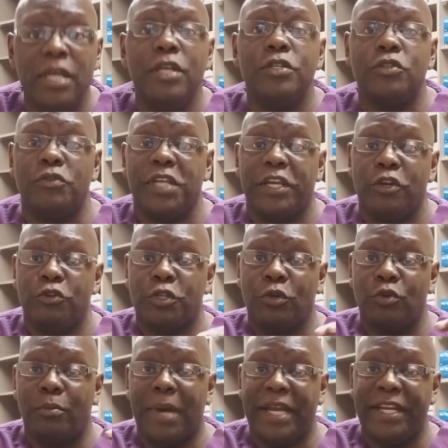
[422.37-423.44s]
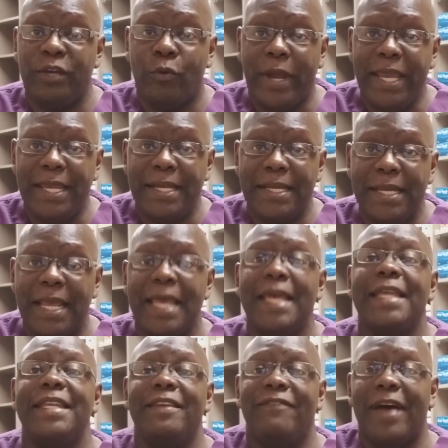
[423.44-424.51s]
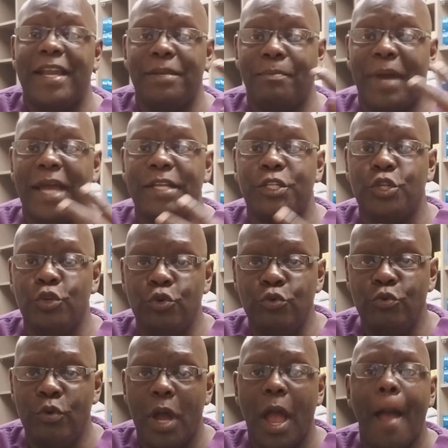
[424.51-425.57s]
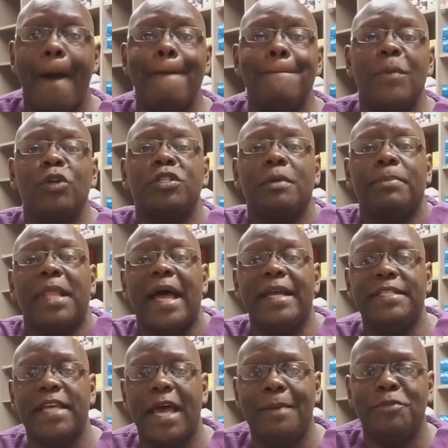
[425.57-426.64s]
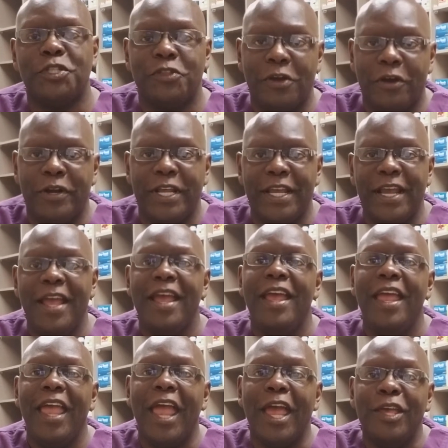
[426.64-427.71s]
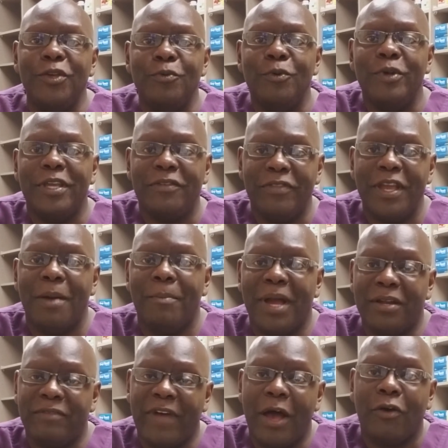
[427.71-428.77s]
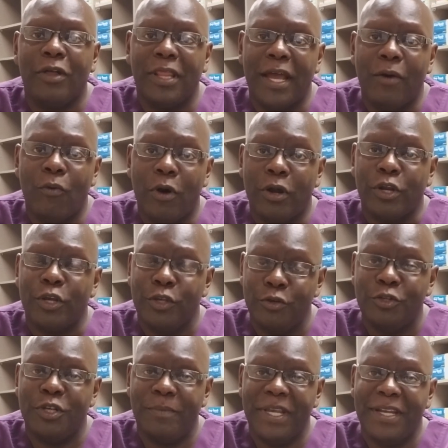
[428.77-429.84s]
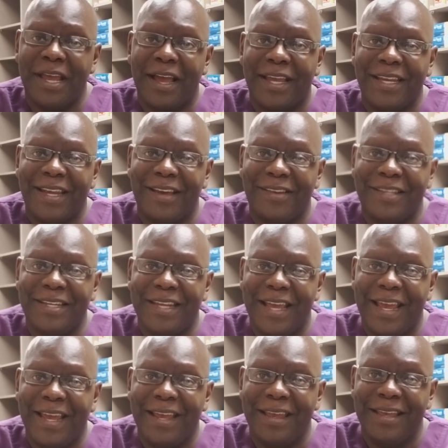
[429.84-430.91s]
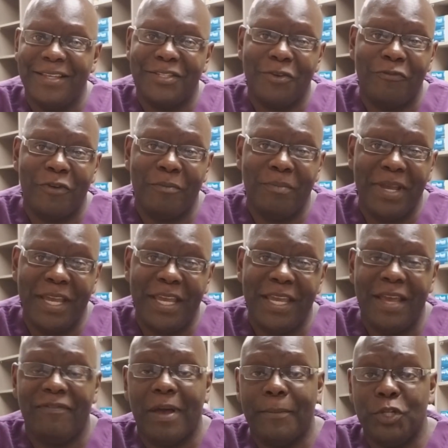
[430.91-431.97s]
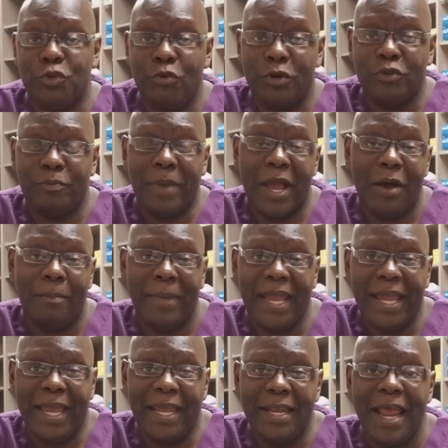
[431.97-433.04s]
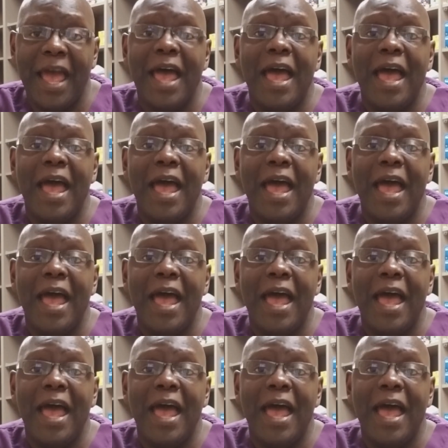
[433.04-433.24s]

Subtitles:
So take your total body weight, divide it by 2, multiply times 30, and you will get the amount of alkaline water you should be knocking out a day. So for me, if I'm a 200-pound man,